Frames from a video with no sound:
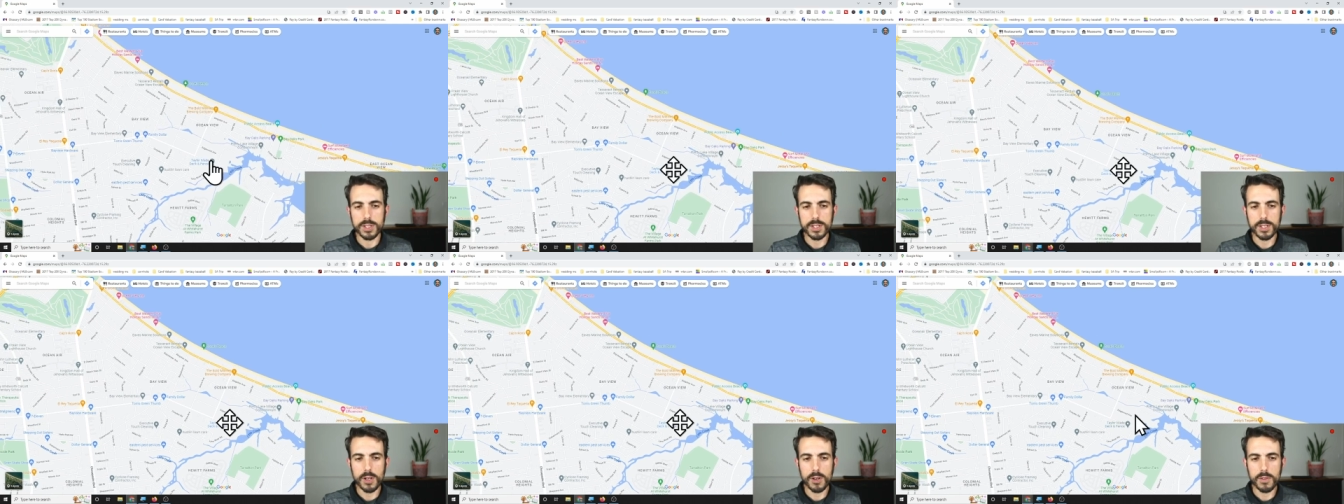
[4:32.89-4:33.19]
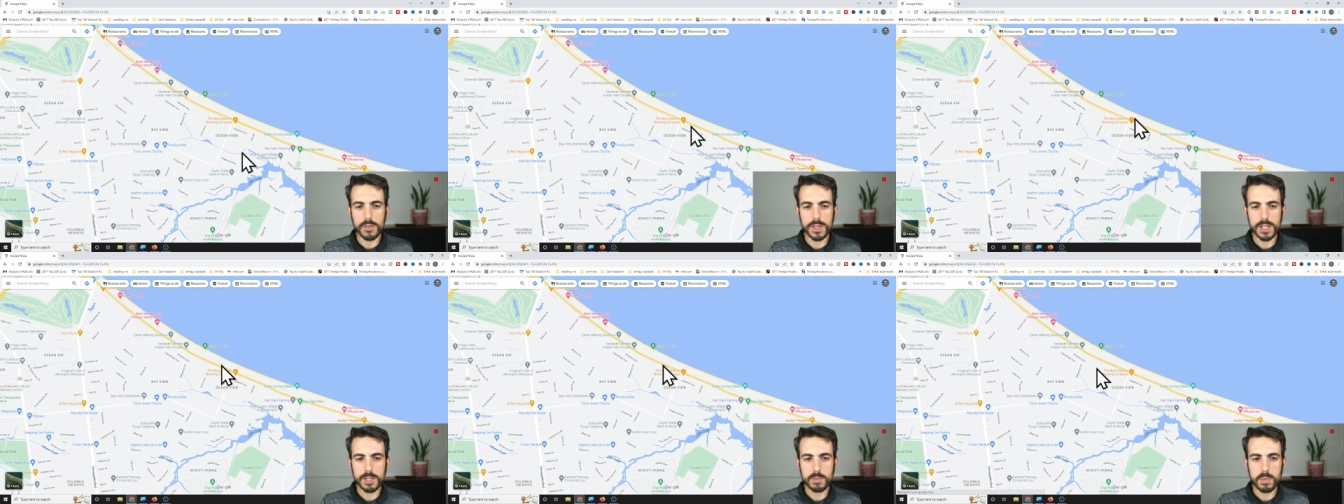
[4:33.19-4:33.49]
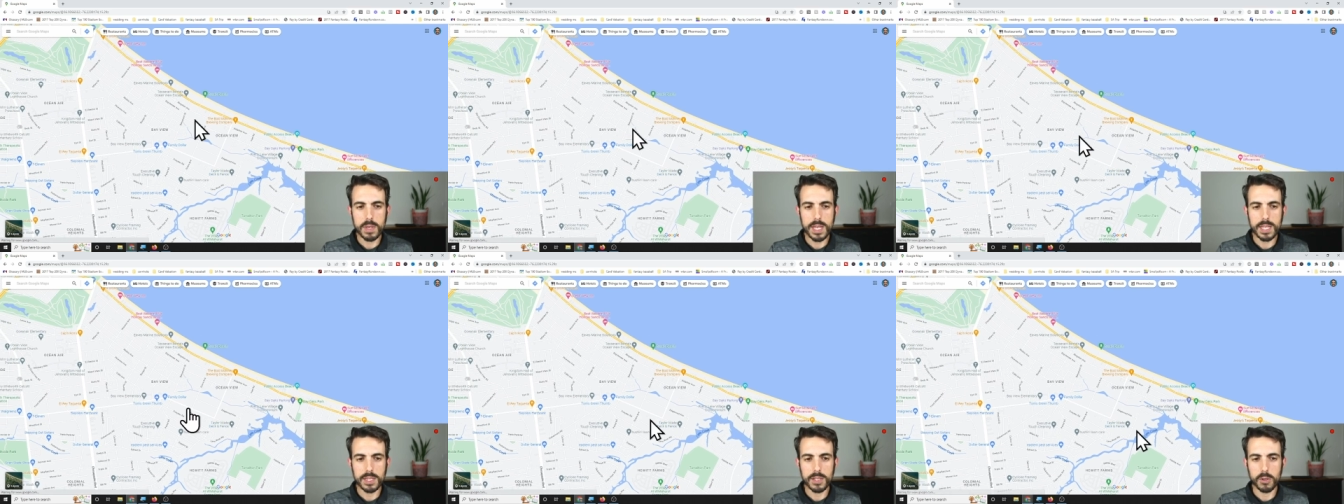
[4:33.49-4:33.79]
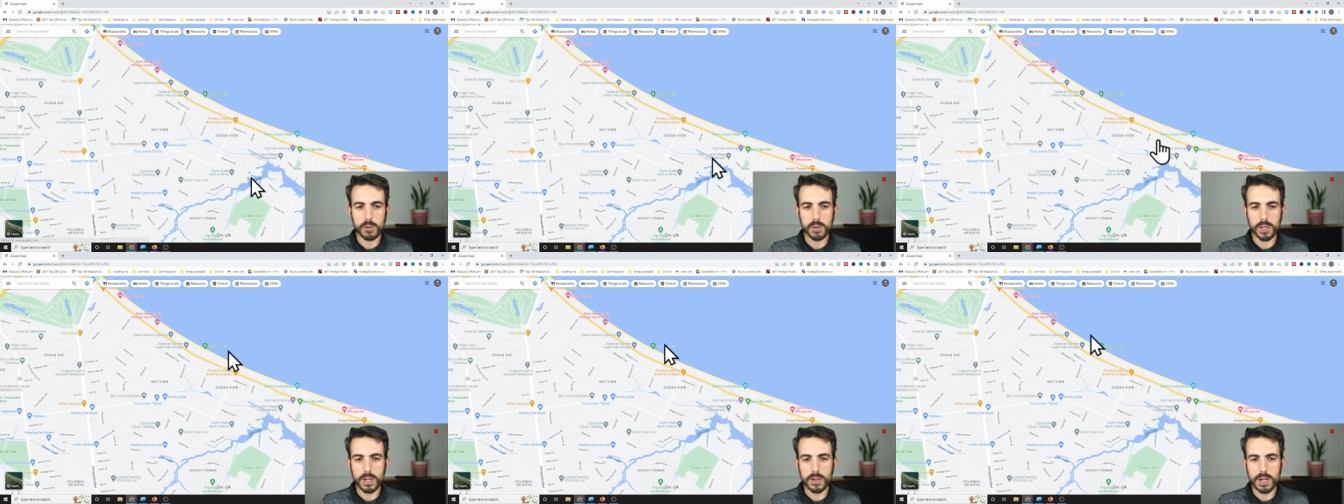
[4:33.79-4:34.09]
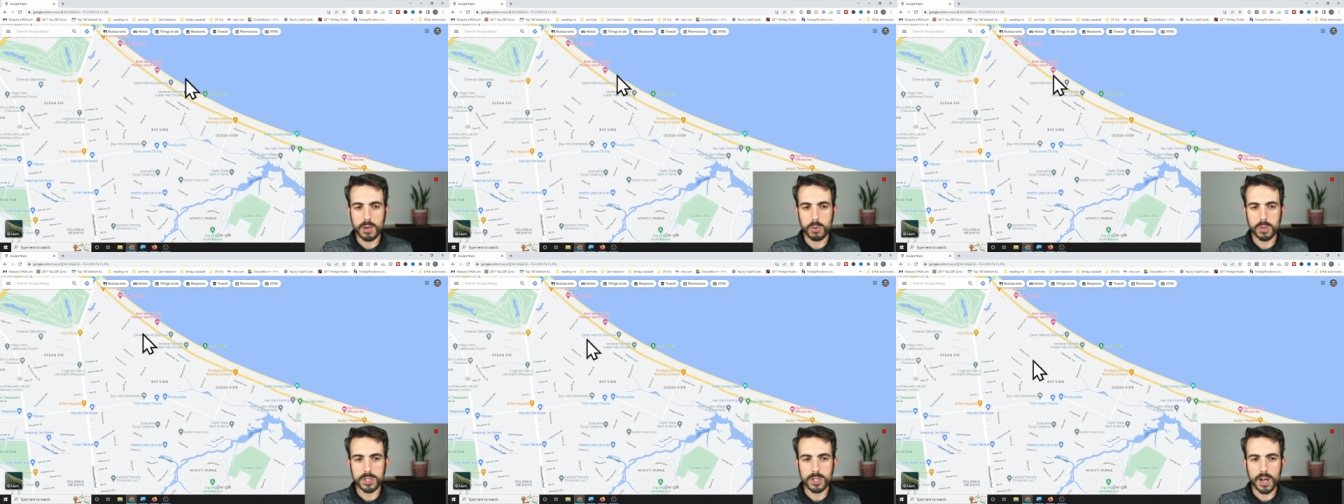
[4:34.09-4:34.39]
So this being the whole
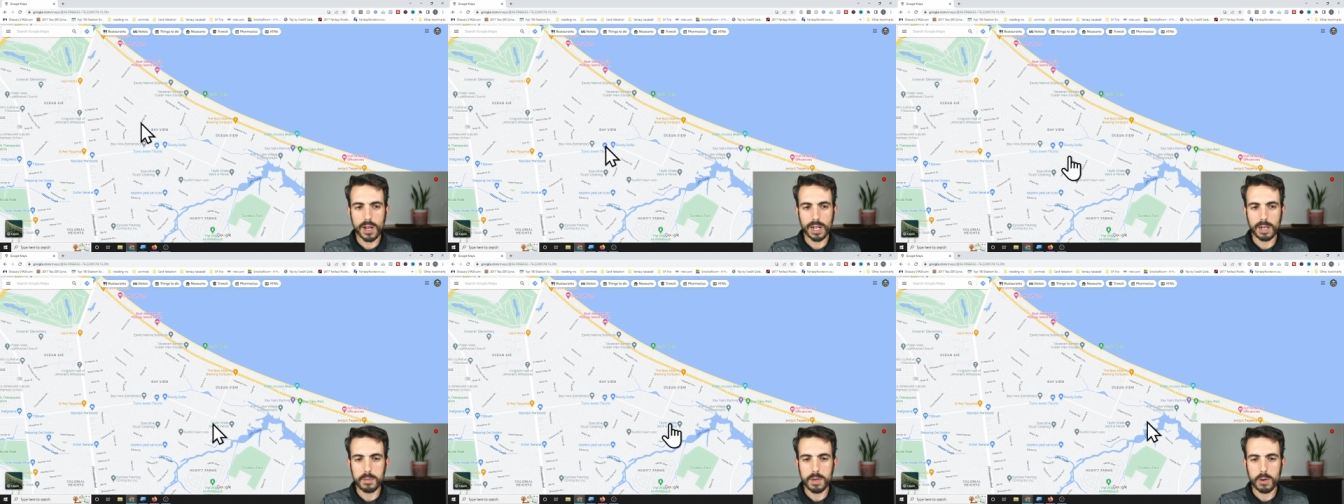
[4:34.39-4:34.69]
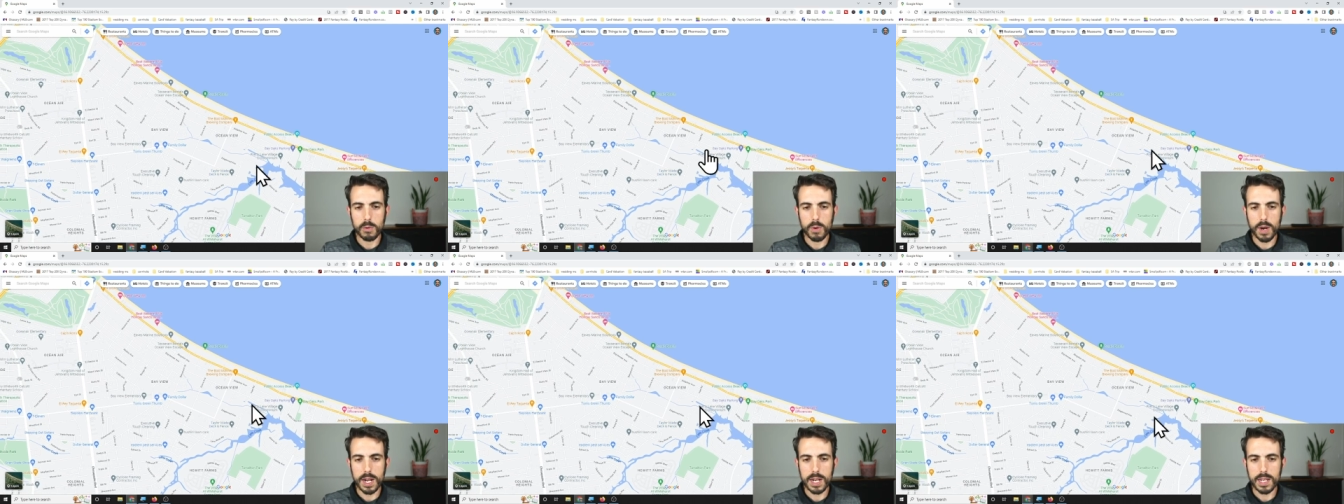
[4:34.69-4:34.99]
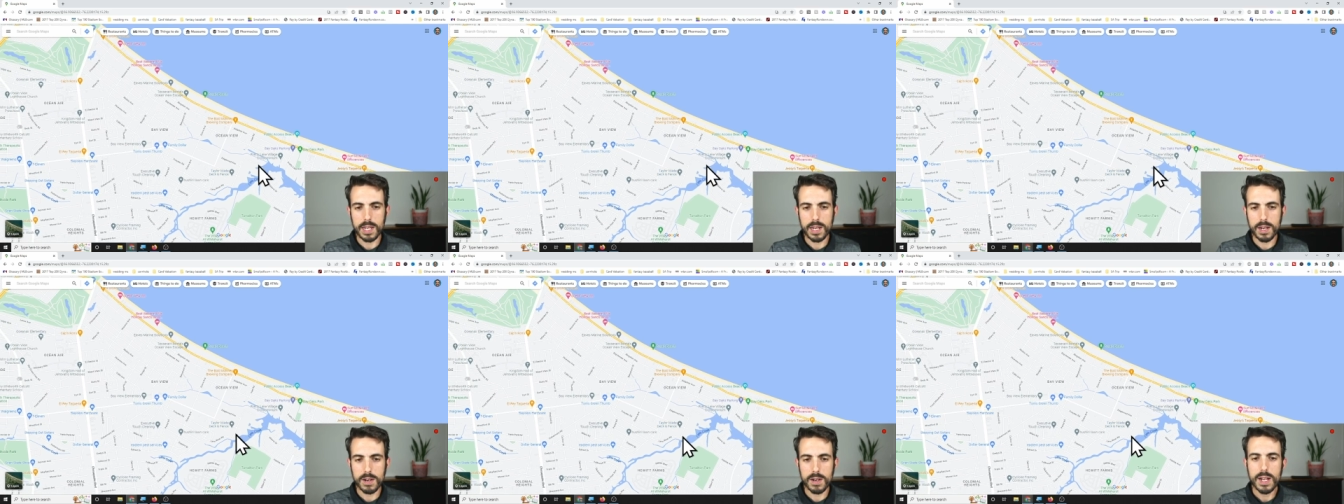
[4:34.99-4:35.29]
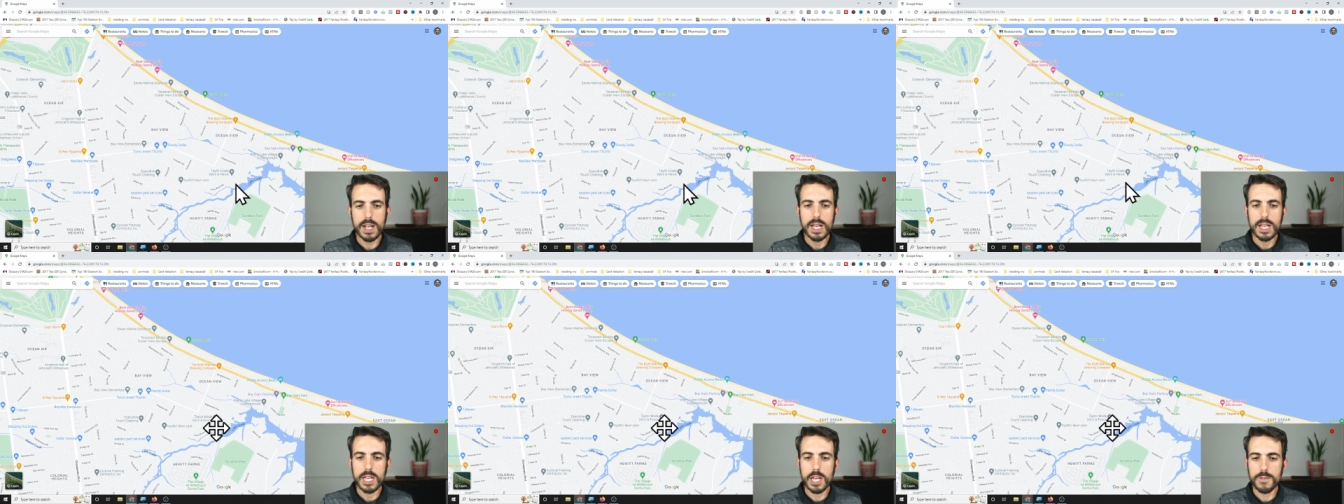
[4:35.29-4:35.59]
area we're talking about right here,